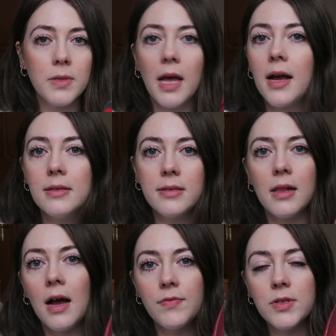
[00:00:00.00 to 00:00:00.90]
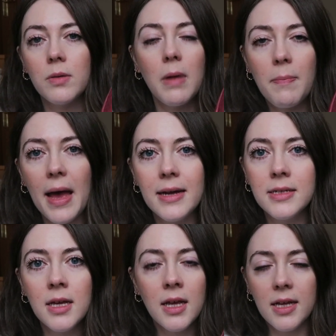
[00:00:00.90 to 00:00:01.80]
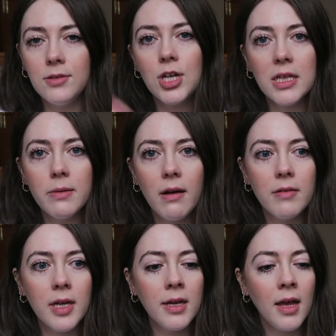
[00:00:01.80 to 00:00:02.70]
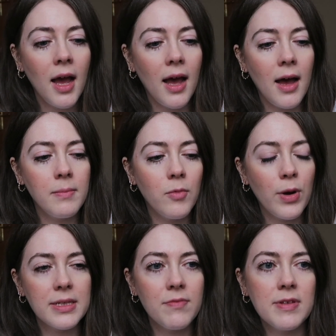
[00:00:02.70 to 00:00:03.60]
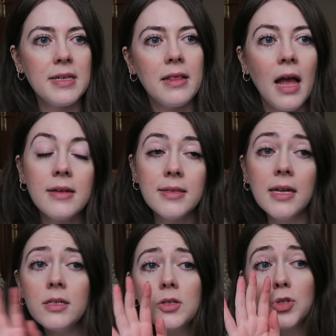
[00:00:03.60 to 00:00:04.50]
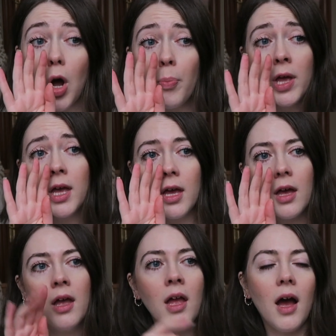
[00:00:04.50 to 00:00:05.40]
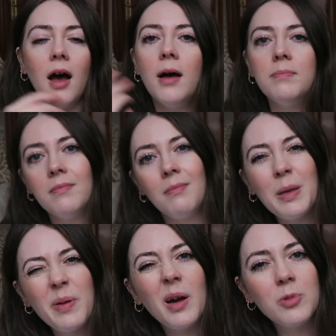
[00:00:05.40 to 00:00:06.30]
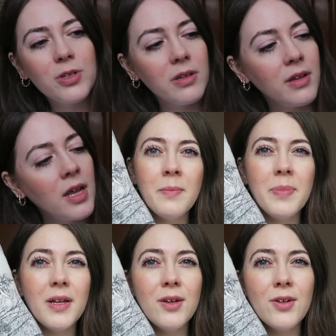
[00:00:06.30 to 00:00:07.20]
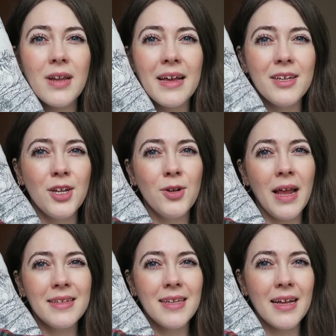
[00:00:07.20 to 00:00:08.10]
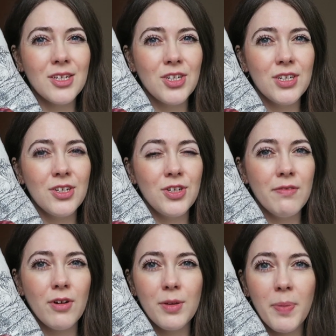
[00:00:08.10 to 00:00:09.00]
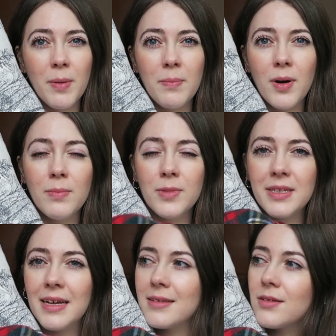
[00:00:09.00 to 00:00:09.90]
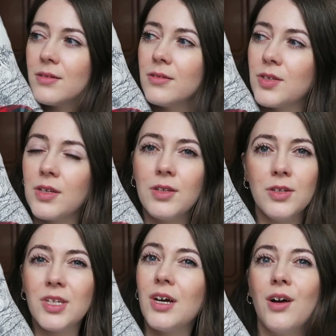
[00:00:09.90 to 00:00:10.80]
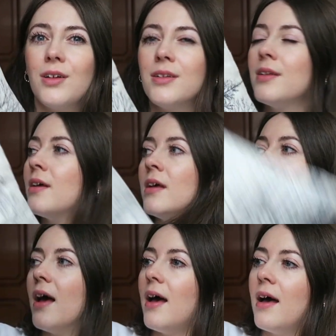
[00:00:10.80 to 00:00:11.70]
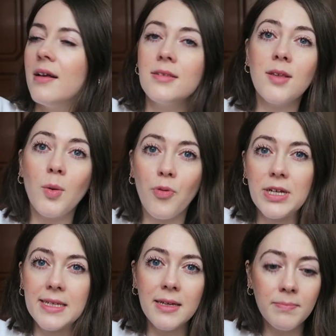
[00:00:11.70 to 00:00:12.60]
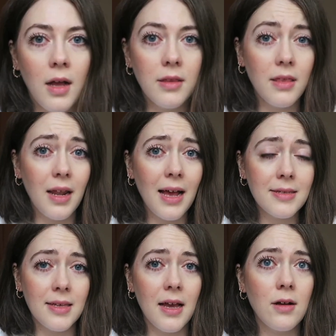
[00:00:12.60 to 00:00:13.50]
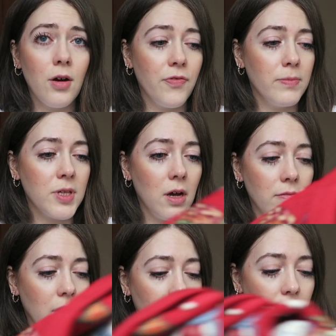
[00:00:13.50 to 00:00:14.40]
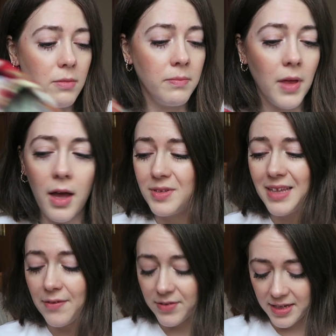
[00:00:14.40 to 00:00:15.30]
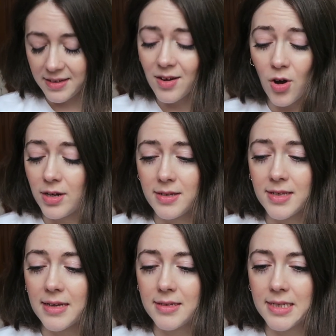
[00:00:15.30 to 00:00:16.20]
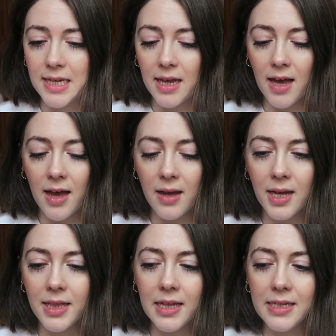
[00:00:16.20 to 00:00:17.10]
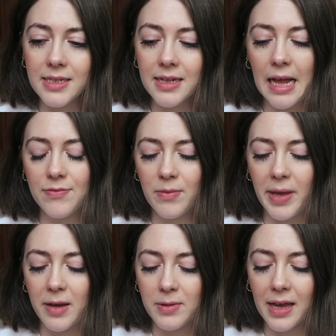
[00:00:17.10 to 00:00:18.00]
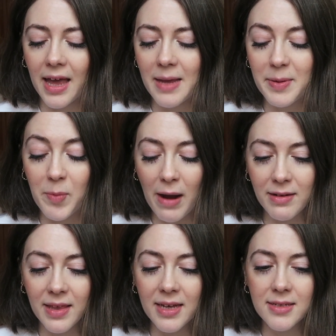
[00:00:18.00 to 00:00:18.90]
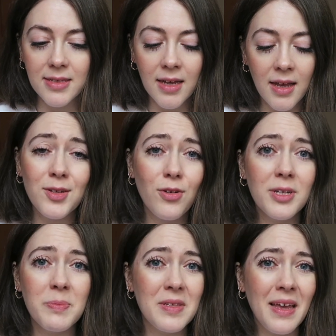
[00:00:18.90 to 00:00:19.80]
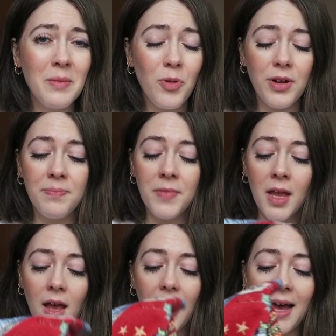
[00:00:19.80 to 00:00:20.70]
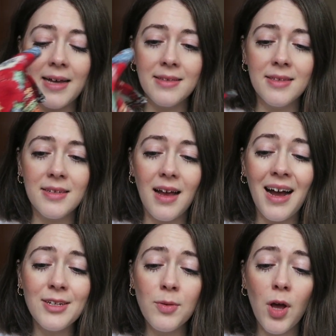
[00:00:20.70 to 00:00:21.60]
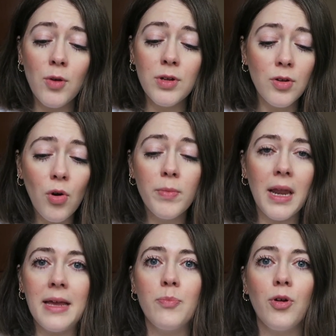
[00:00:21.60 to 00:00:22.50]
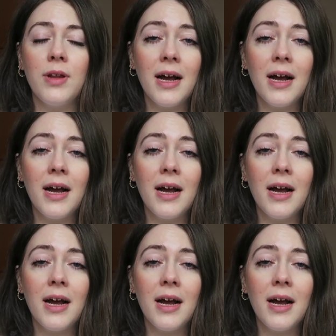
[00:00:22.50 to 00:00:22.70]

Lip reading: Like I'd still have this on my bed in January, whereas if it said like Santa stop here, maybe I wouldn't. But look, like, you know, like textures, you've got your pom-pom, your tassels, your tartan. So pretty. And then the last thing I got from Zara Home was definitely not a necessity, and Lee did laugh at me when I came in wearing this. It's a Christmas apron, and I don't own a normal apron.